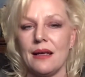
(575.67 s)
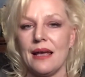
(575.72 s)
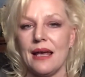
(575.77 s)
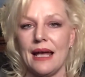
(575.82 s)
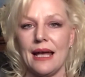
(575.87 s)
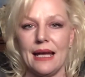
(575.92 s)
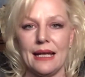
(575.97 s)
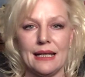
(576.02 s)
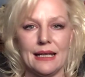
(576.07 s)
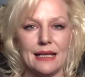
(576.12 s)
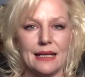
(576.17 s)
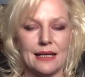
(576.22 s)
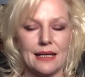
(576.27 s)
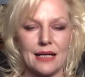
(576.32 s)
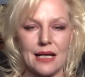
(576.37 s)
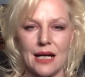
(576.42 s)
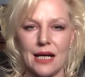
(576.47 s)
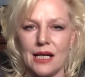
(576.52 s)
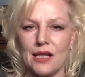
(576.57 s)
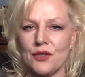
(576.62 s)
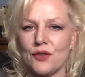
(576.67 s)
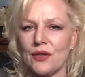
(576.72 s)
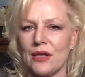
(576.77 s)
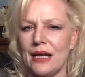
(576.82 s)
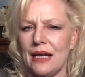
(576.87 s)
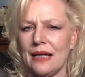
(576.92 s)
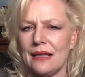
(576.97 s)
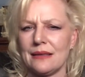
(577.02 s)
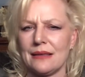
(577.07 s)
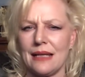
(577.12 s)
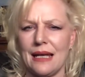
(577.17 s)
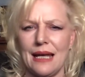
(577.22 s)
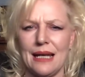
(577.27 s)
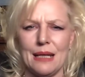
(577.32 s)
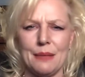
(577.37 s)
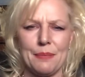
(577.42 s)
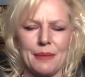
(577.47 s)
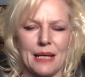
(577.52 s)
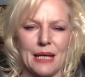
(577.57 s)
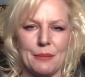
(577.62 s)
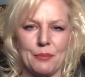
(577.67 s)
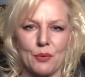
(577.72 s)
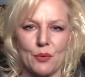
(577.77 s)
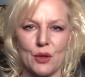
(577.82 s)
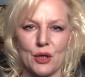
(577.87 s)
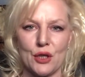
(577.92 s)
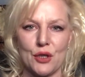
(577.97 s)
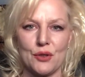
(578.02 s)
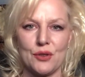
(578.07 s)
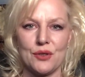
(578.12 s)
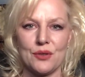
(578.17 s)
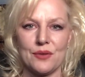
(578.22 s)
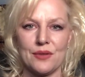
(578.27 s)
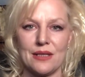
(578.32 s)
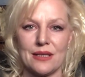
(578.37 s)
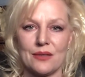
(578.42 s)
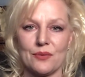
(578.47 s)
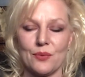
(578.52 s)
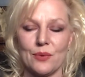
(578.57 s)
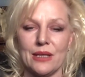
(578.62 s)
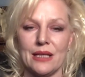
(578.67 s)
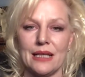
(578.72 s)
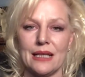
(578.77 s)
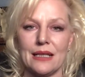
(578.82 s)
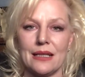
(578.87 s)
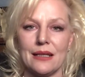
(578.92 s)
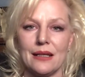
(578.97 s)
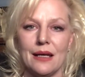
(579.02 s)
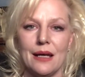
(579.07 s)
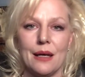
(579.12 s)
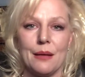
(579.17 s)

Any contracts, any paperwork you do this week,